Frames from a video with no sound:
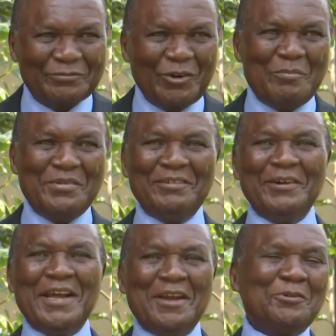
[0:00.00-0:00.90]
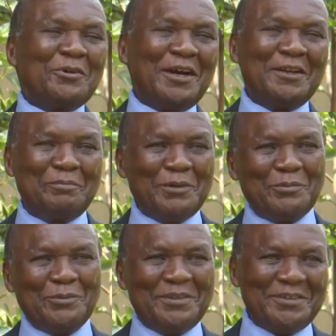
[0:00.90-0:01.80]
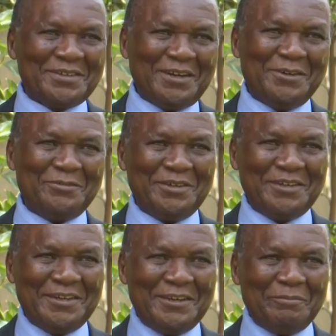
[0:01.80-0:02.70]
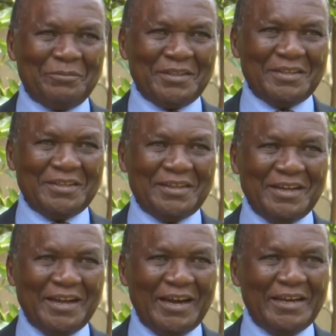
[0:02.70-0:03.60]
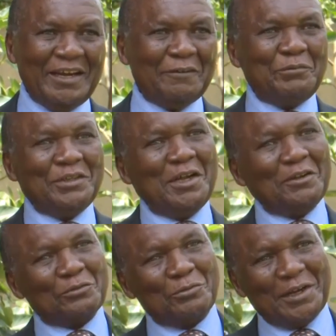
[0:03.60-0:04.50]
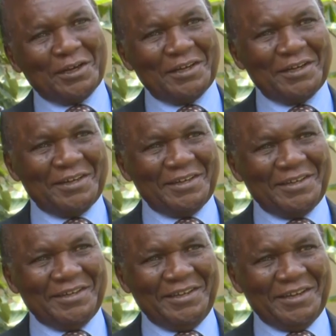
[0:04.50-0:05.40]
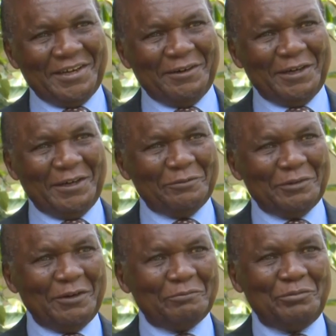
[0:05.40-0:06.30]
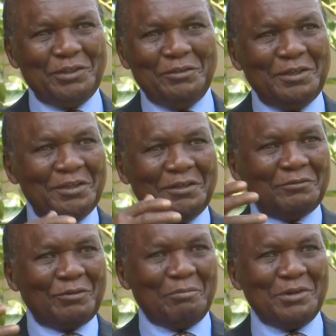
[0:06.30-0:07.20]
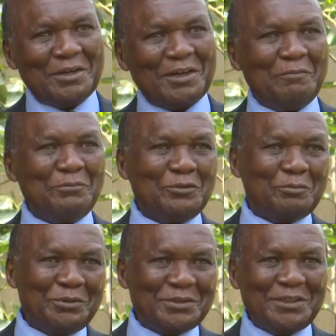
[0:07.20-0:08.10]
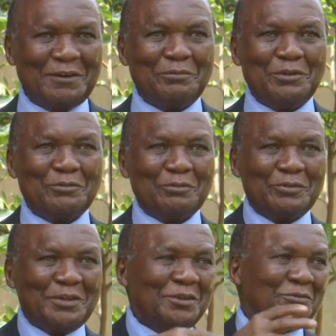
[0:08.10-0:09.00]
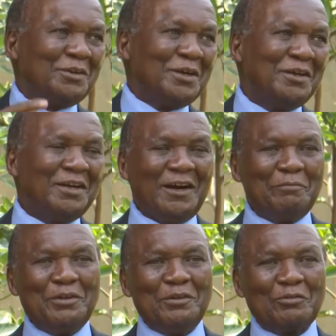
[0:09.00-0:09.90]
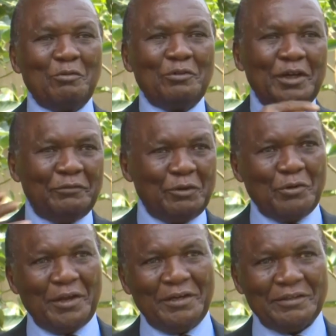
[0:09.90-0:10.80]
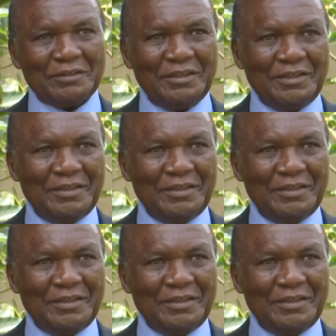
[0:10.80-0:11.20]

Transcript: For me, when I look at people in this country, and I've been elsewhere, I've been to America, I've been to Britain, I've been to Venezuela, I've been so everywhere else.